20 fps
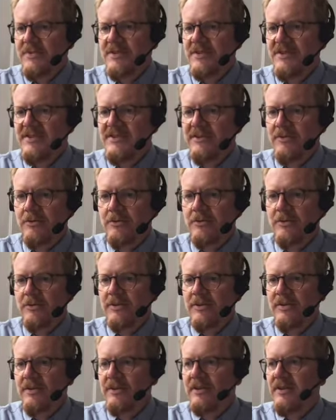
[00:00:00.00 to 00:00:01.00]
So
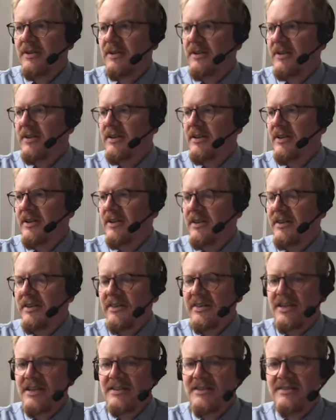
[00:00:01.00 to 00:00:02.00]

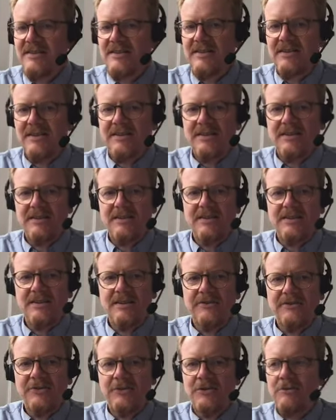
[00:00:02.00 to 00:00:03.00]
this,
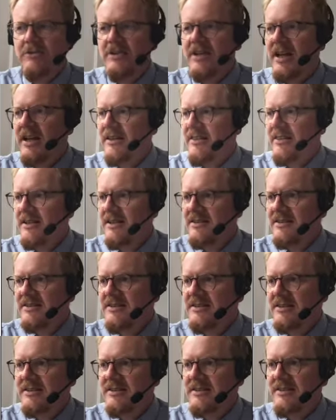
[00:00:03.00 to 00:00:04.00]
if you do it like
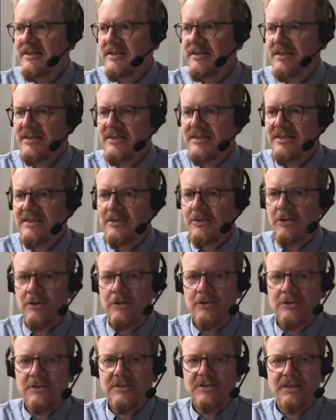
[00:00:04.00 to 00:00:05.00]
this, this is
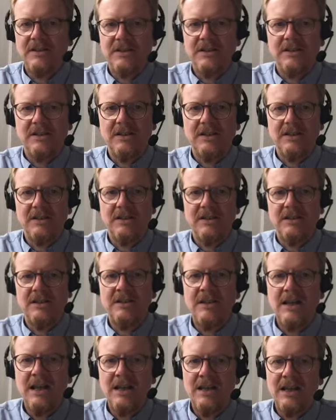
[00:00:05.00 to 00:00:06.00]
called
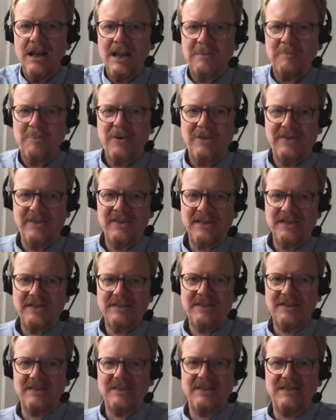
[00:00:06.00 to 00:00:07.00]
null
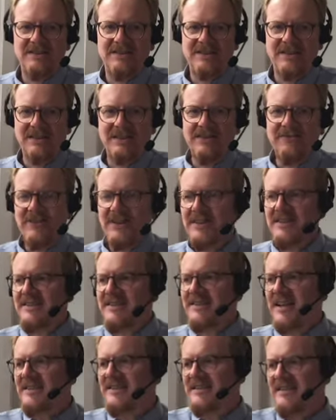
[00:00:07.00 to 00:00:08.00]
hypothesis significance
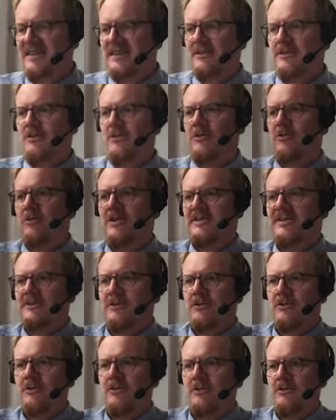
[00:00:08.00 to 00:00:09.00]
testing, or it's
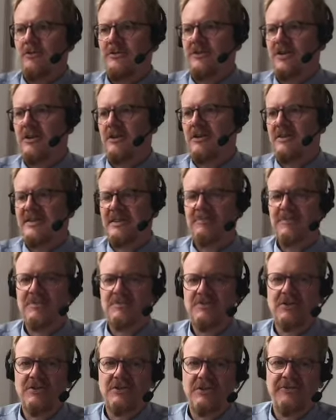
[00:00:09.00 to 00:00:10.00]
called, or
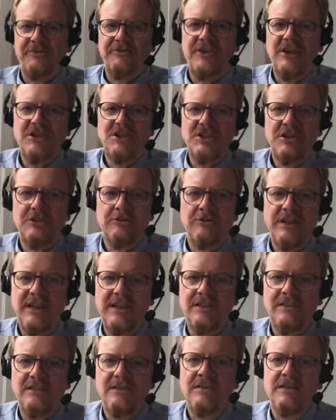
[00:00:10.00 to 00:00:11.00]
sometimes called, a
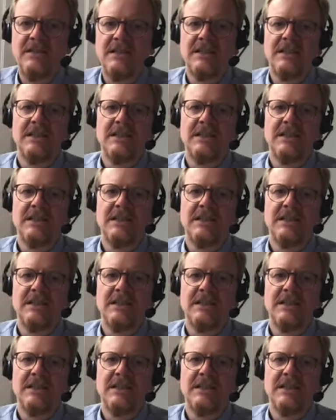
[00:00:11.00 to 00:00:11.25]
Fisherian